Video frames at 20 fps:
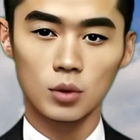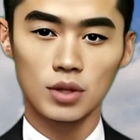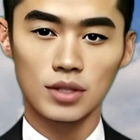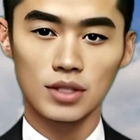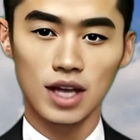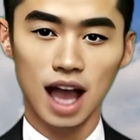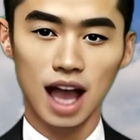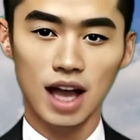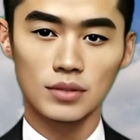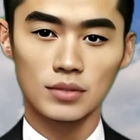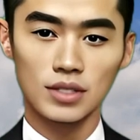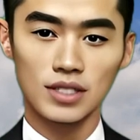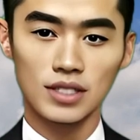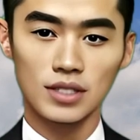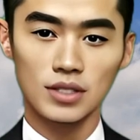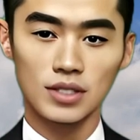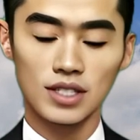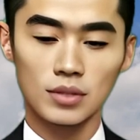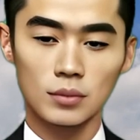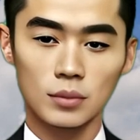we dive
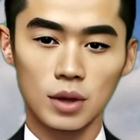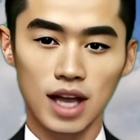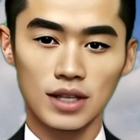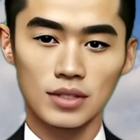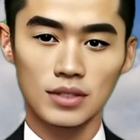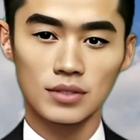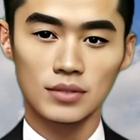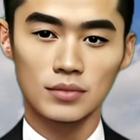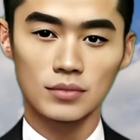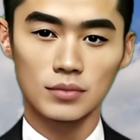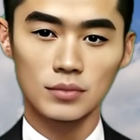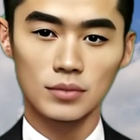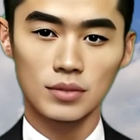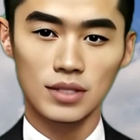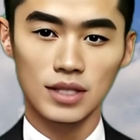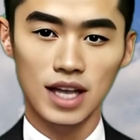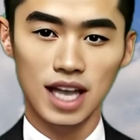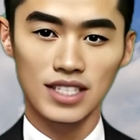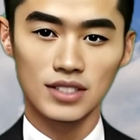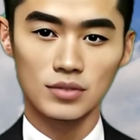into the debate,
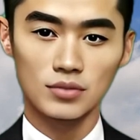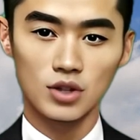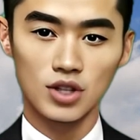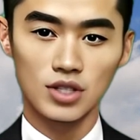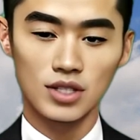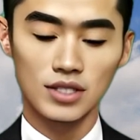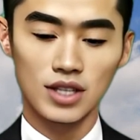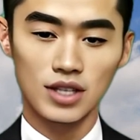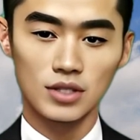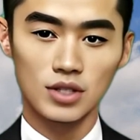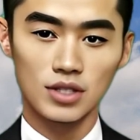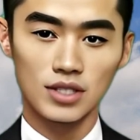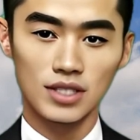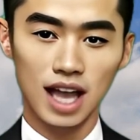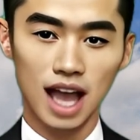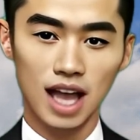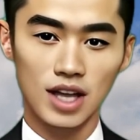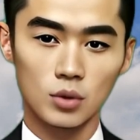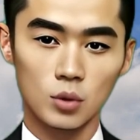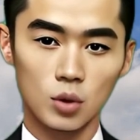let's first
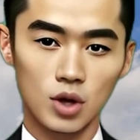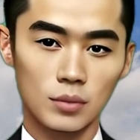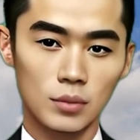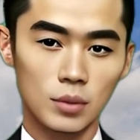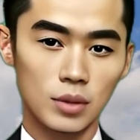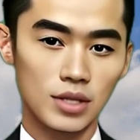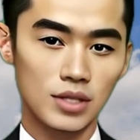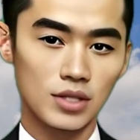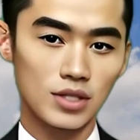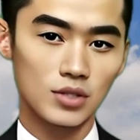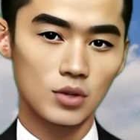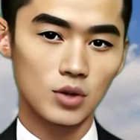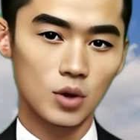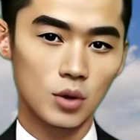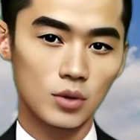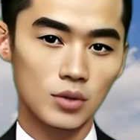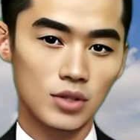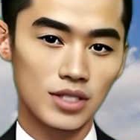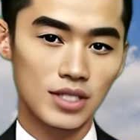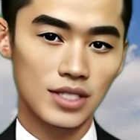understand what bills of
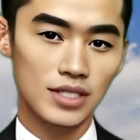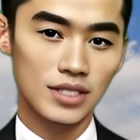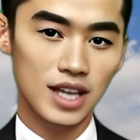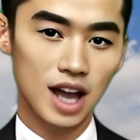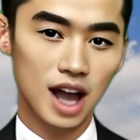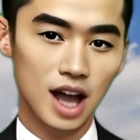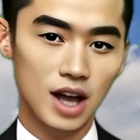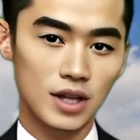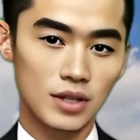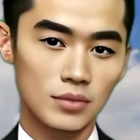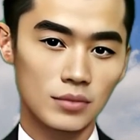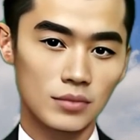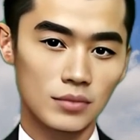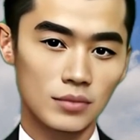quantities are.